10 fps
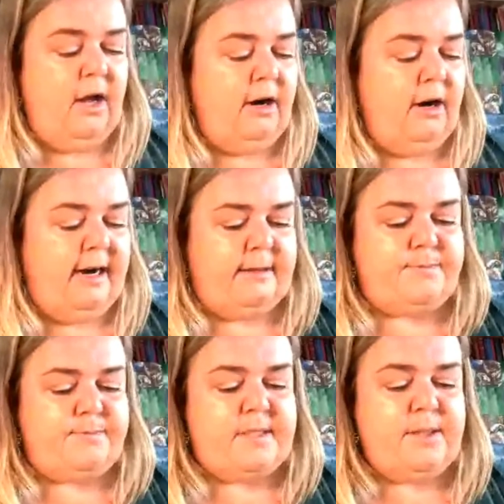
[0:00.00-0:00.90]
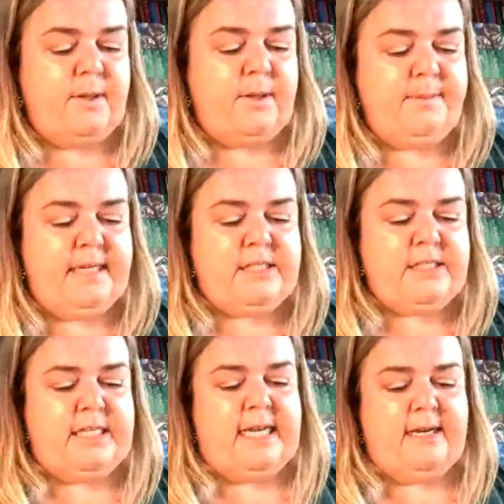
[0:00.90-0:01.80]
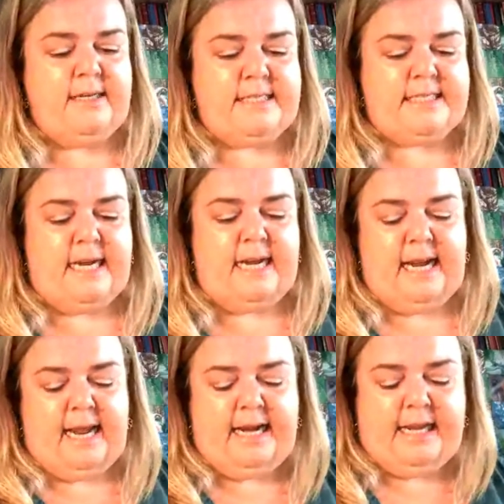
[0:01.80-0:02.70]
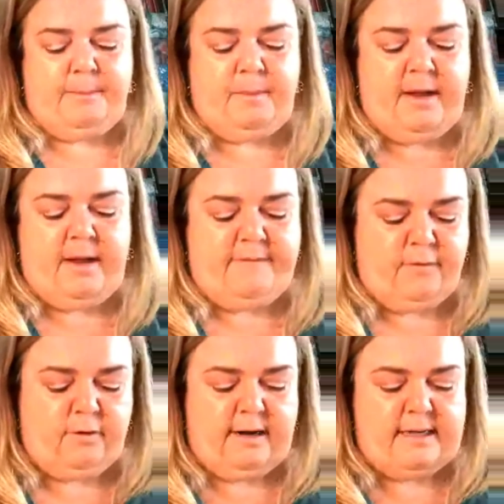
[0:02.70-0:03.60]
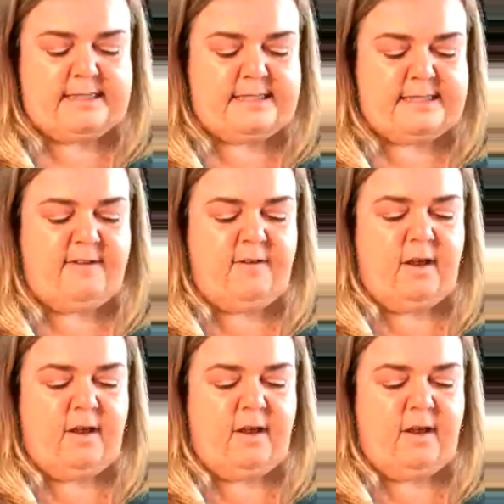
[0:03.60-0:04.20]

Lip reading: All right, so what I'm going to do now is start adding my foreground stuff.